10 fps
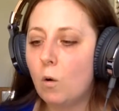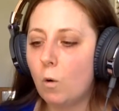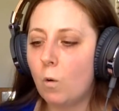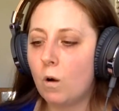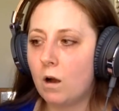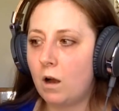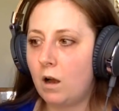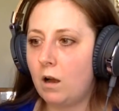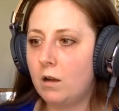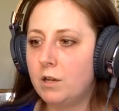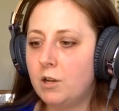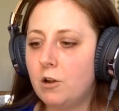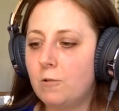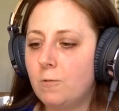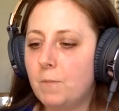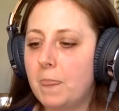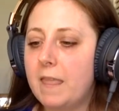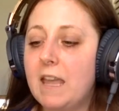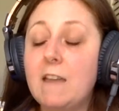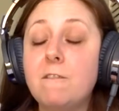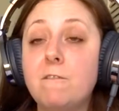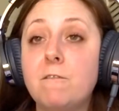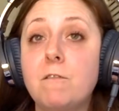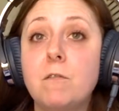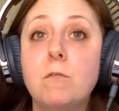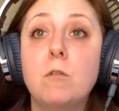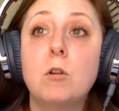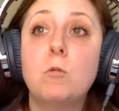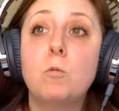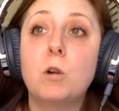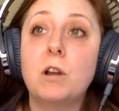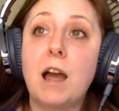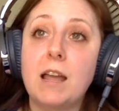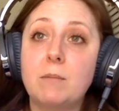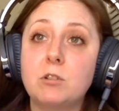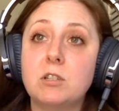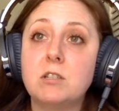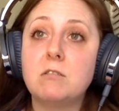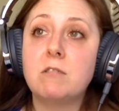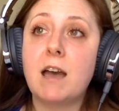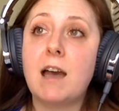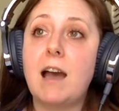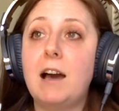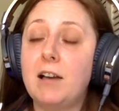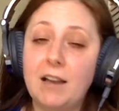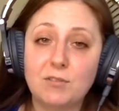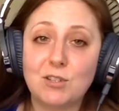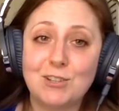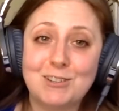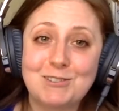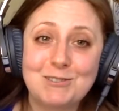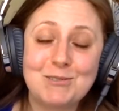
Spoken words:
Or, if we're not able to do that, I'll have to,